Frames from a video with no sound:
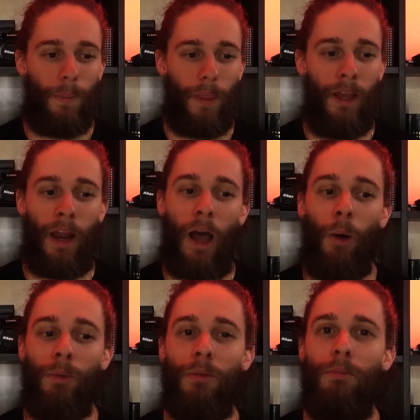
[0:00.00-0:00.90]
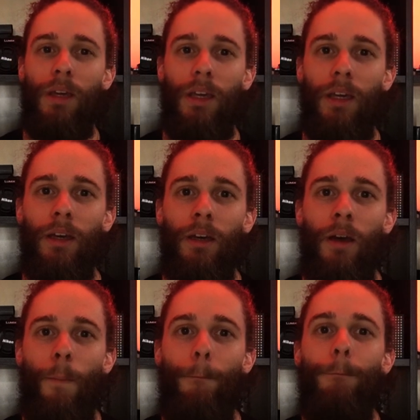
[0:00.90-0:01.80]
it helped me
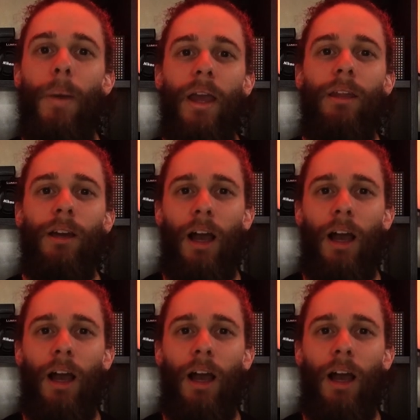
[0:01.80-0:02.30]
make the